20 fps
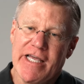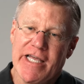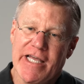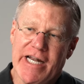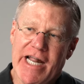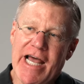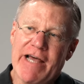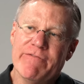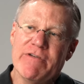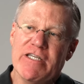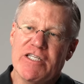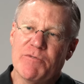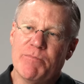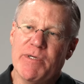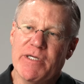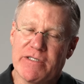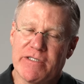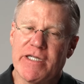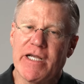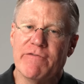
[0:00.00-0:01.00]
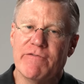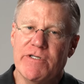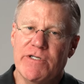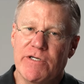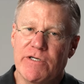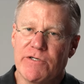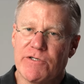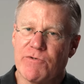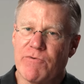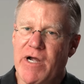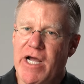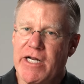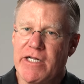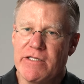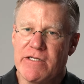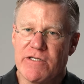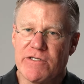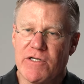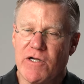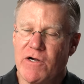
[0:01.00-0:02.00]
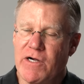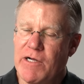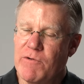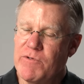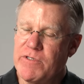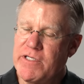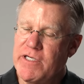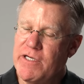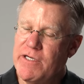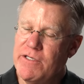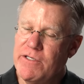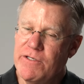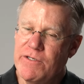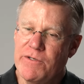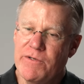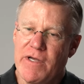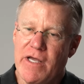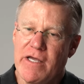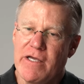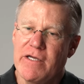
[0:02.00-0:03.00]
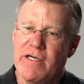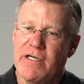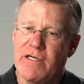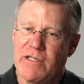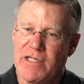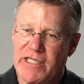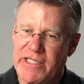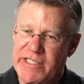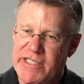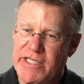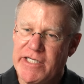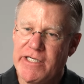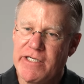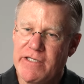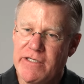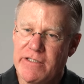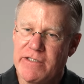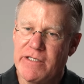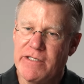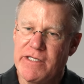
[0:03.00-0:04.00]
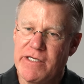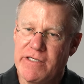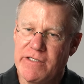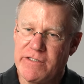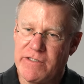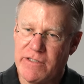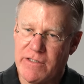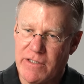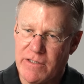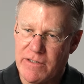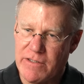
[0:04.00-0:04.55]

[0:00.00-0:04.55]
And having spent 7 years writing this song, I will tell you, listening to these